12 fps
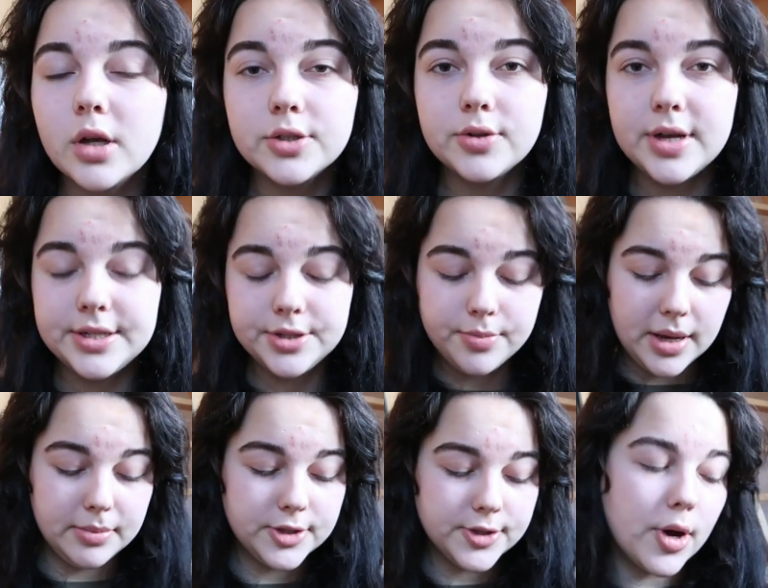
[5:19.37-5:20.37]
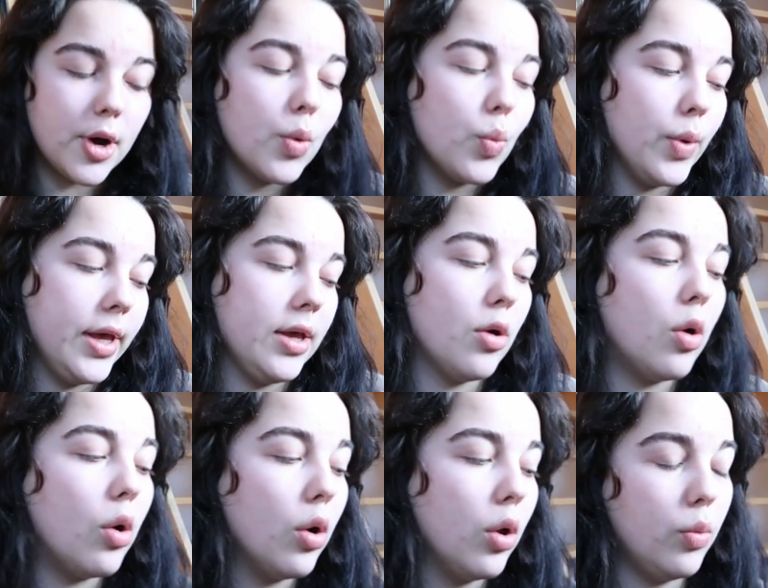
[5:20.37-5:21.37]
Also, as you maybe saw, we
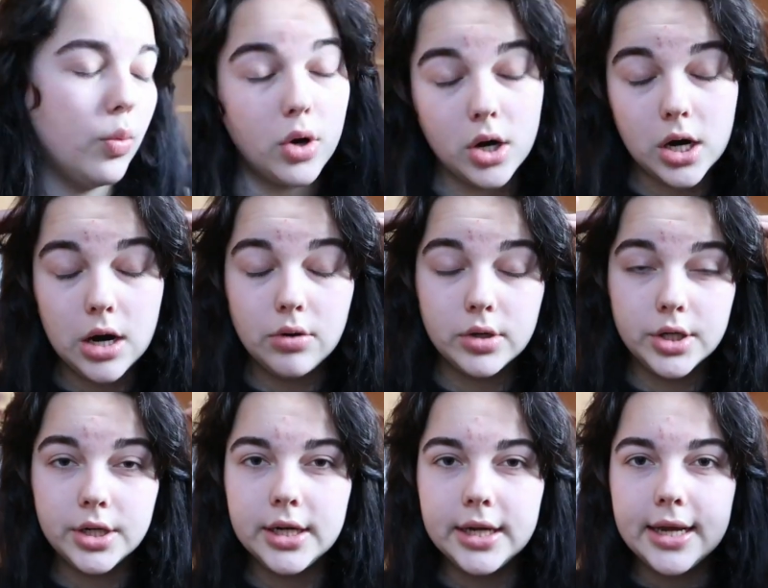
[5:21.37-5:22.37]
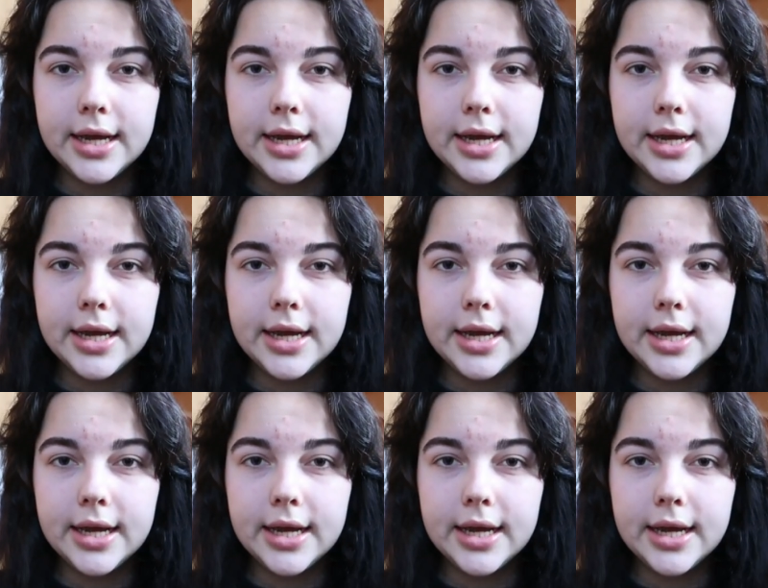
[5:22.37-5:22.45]
all wore our